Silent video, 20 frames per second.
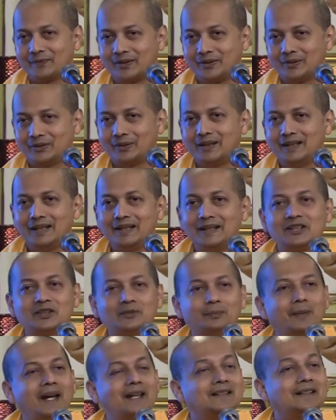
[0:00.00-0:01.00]
So in his
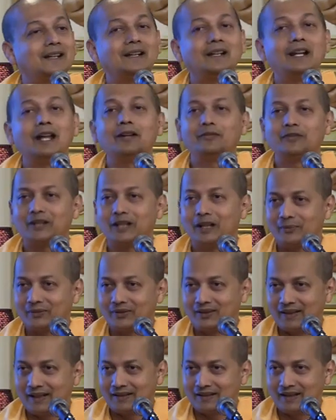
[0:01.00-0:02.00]
path, love
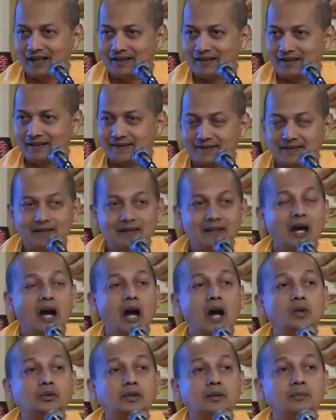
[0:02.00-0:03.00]
comes at the highest.
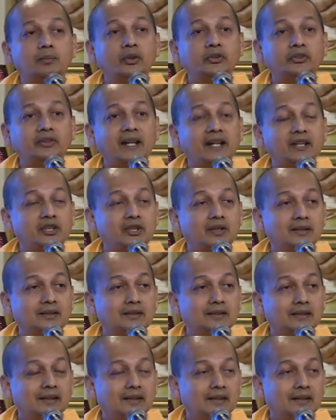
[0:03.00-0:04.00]
Outermost action,
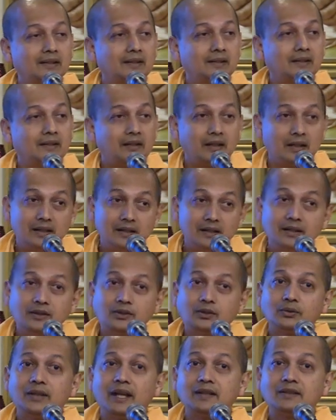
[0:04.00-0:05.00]
inner
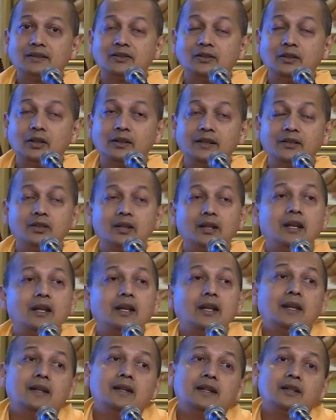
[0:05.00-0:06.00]
to that is knowledge.
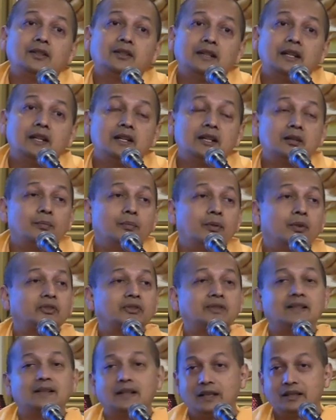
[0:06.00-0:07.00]

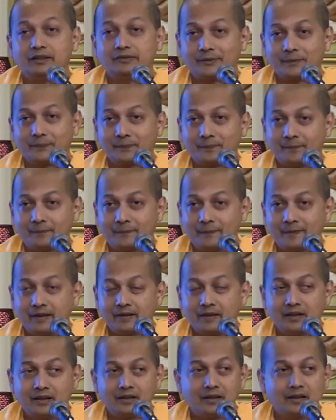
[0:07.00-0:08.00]
Innermost is love.
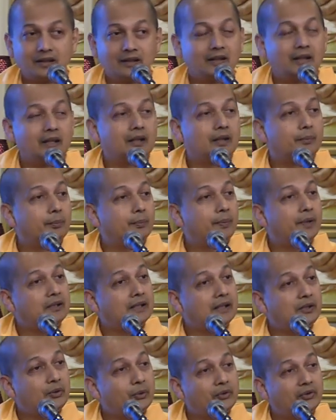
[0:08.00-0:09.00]
But
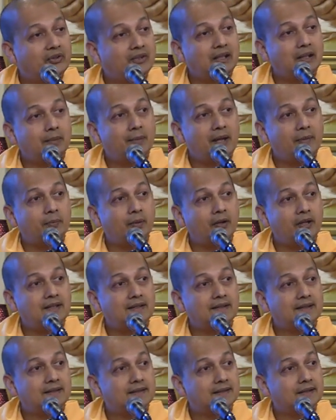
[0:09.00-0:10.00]
you see, my
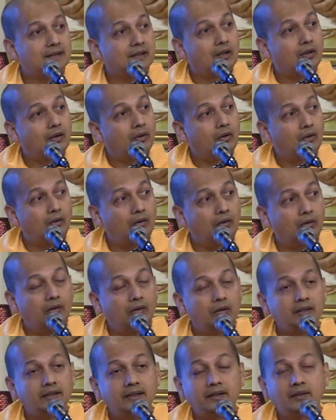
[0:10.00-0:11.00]
point is,
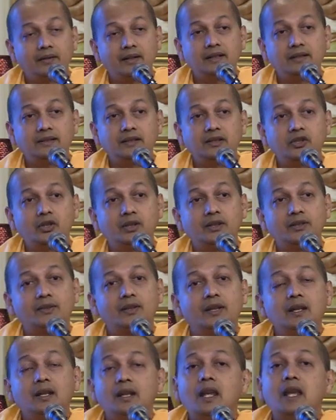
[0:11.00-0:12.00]
all the great
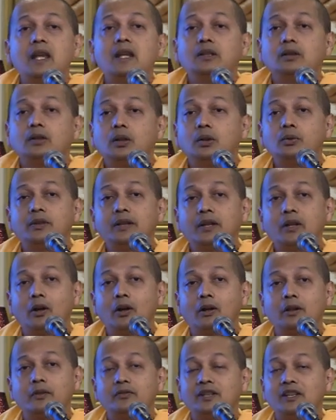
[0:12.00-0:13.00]
teachers included
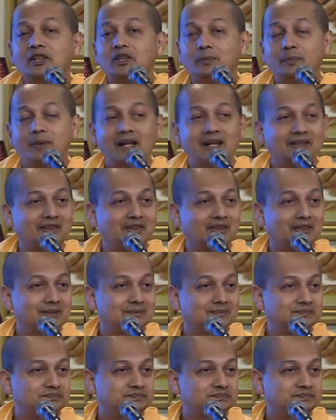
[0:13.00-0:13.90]
all of these paths.